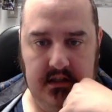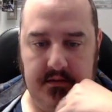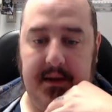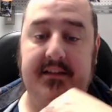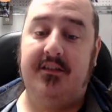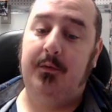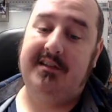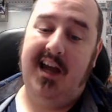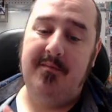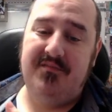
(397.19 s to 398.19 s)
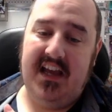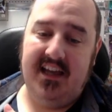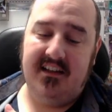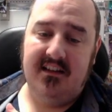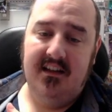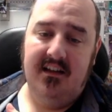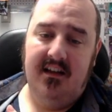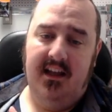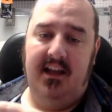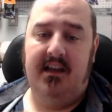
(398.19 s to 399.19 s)
Depends. If we top deck
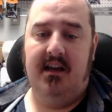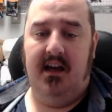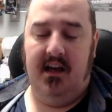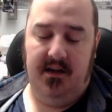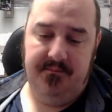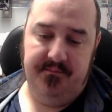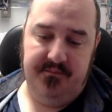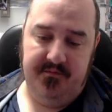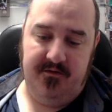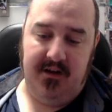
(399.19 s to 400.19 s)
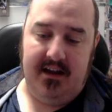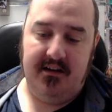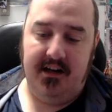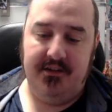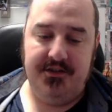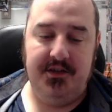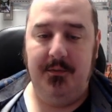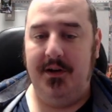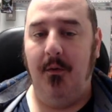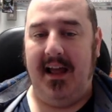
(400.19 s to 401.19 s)
a fire energy,
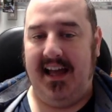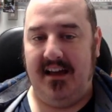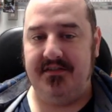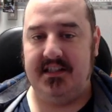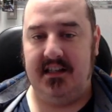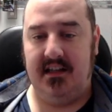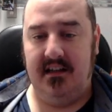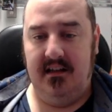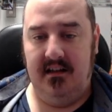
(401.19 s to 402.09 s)
we don't have to